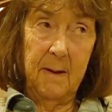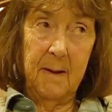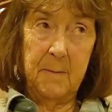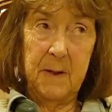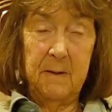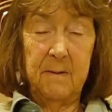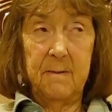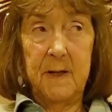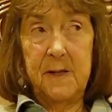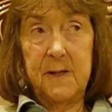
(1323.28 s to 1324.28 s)
mean,
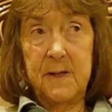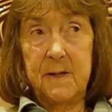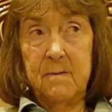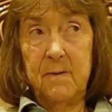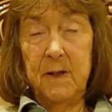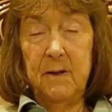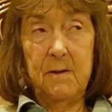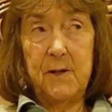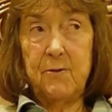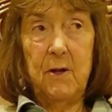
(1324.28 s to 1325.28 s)
it's
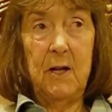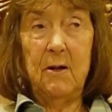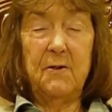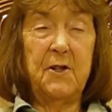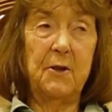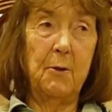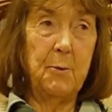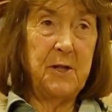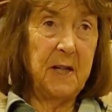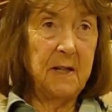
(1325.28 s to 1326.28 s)
really obvious for
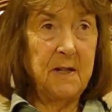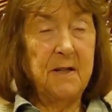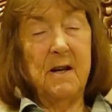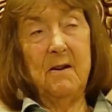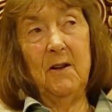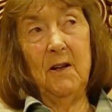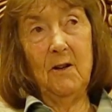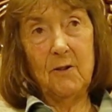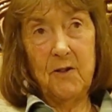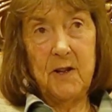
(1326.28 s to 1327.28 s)
protected area. You
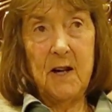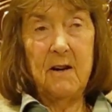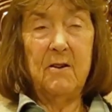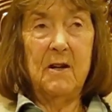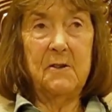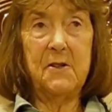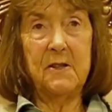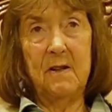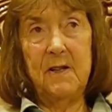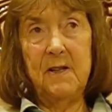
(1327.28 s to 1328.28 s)
look at the area
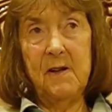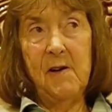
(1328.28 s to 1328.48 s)
sign.